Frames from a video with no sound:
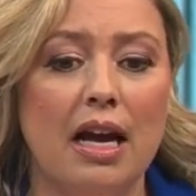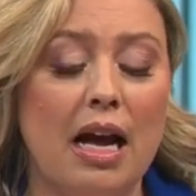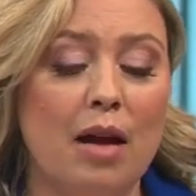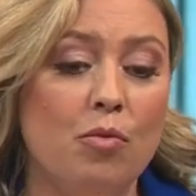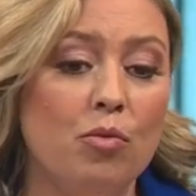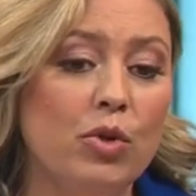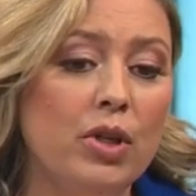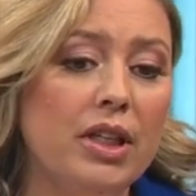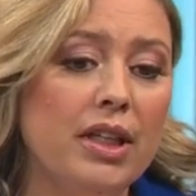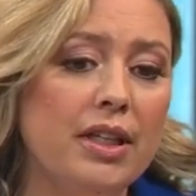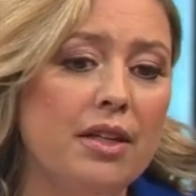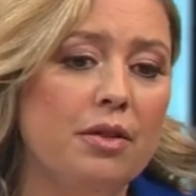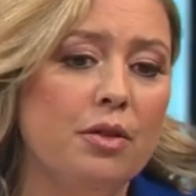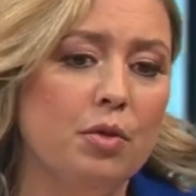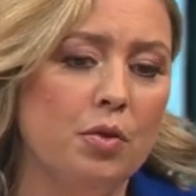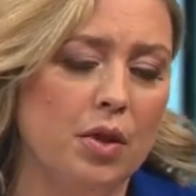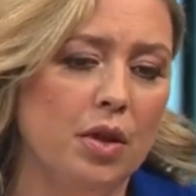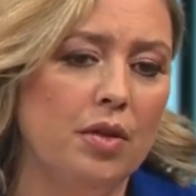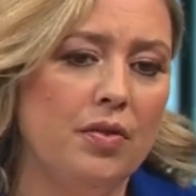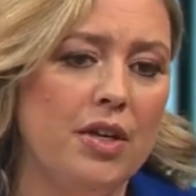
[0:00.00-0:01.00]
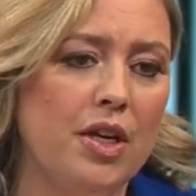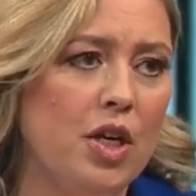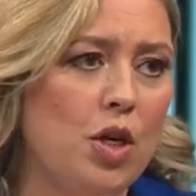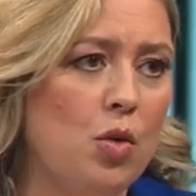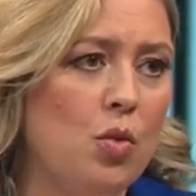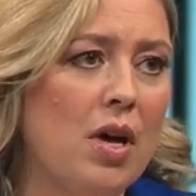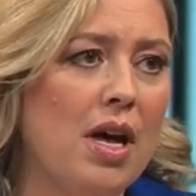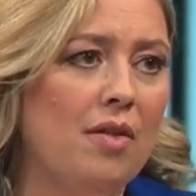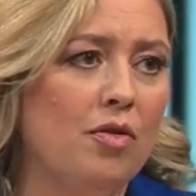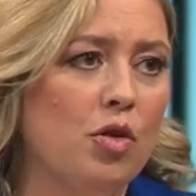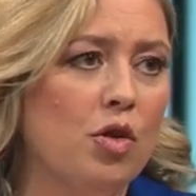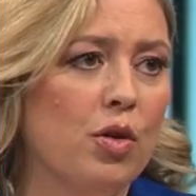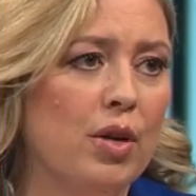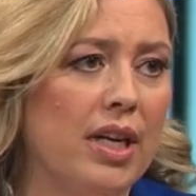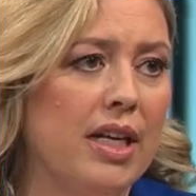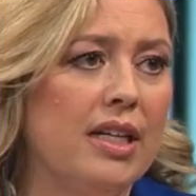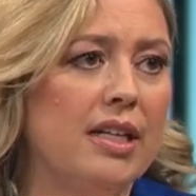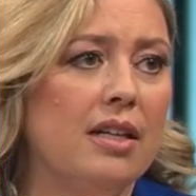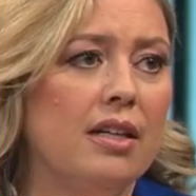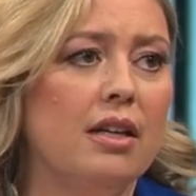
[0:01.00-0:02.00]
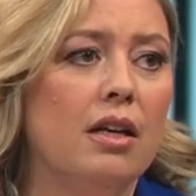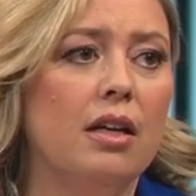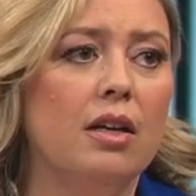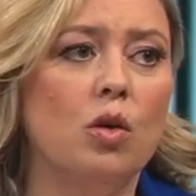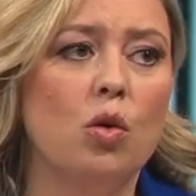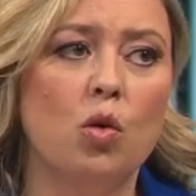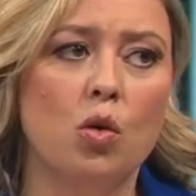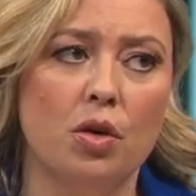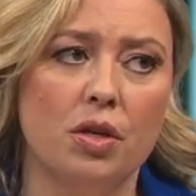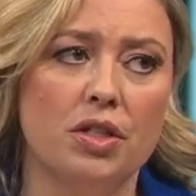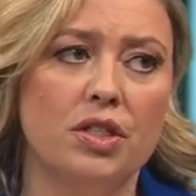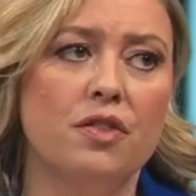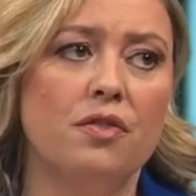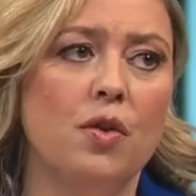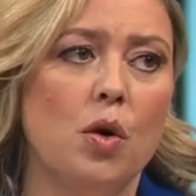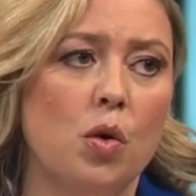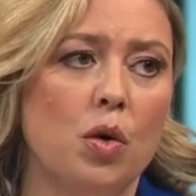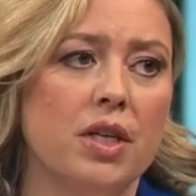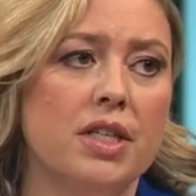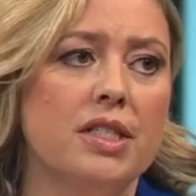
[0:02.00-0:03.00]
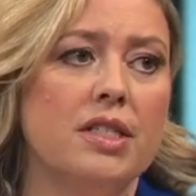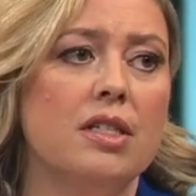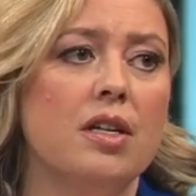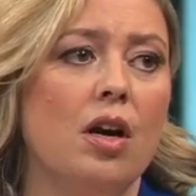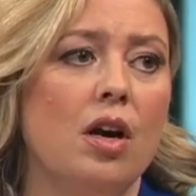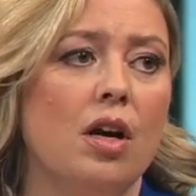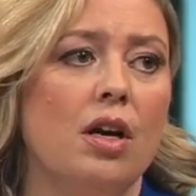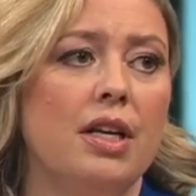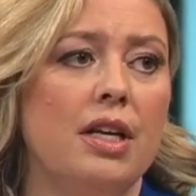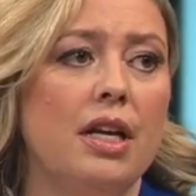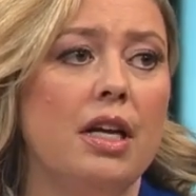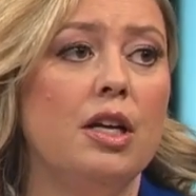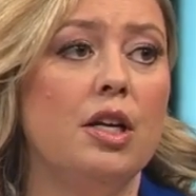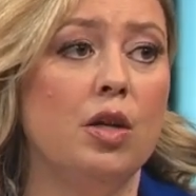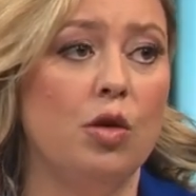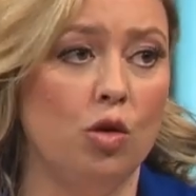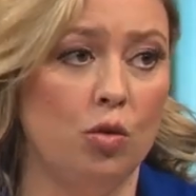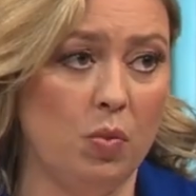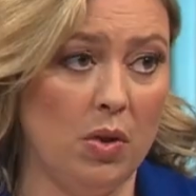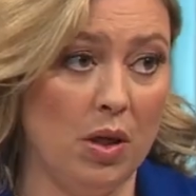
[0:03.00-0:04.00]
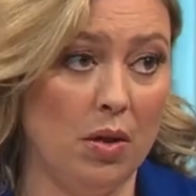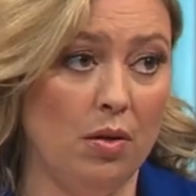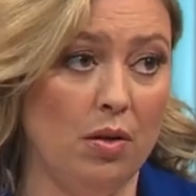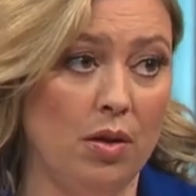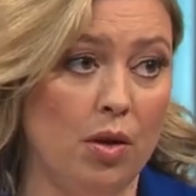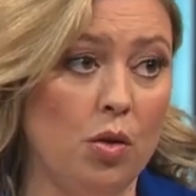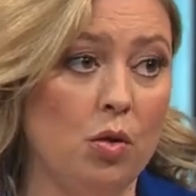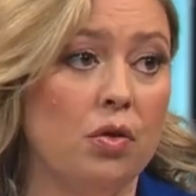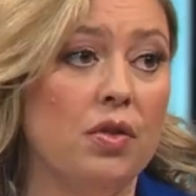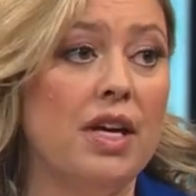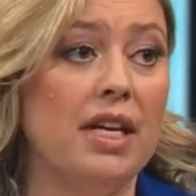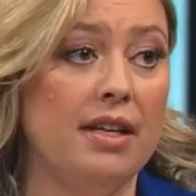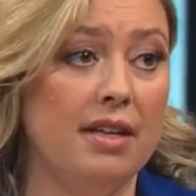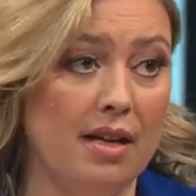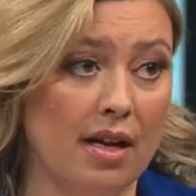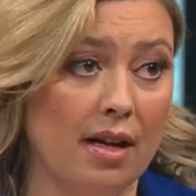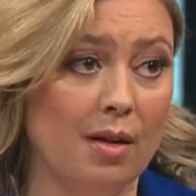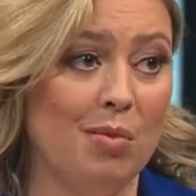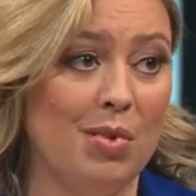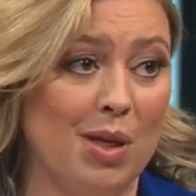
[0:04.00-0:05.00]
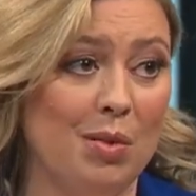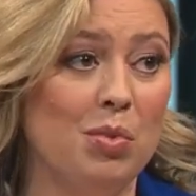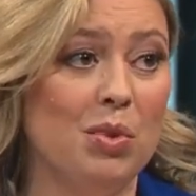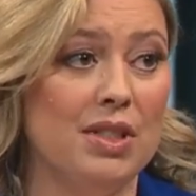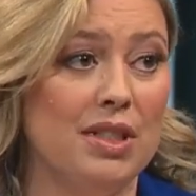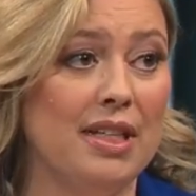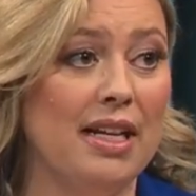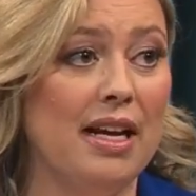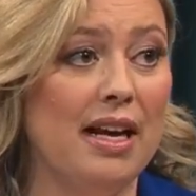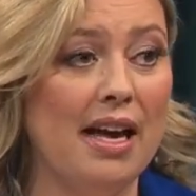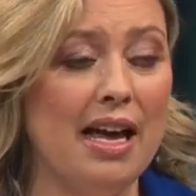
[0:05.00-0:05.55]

I'm really thrilled that you have created a course focused on youth and young people today.